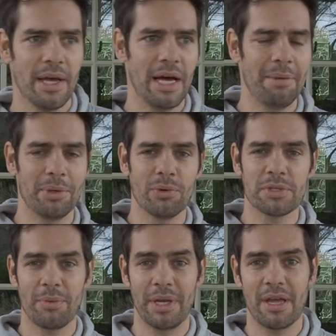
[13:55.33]
but
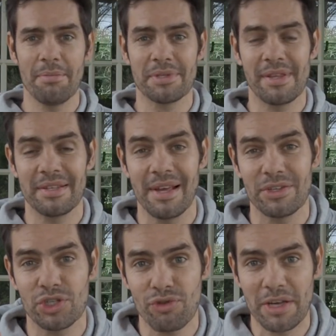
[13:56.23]
also when it comes to things like
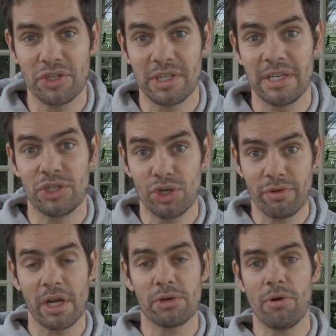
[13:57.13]
strategy
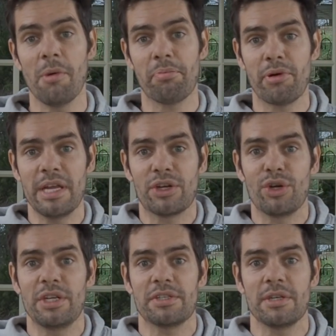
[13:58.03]
during a Grand Prix.
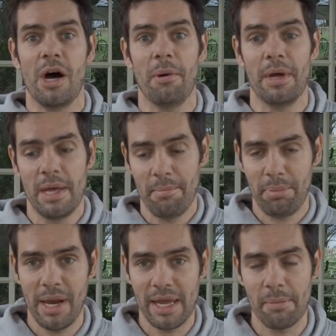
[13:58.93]
Could it start
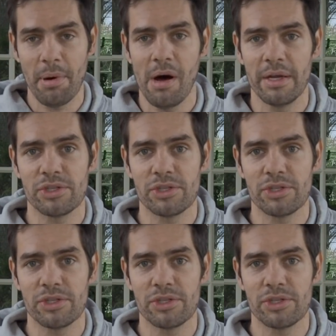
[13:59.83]
playing a part in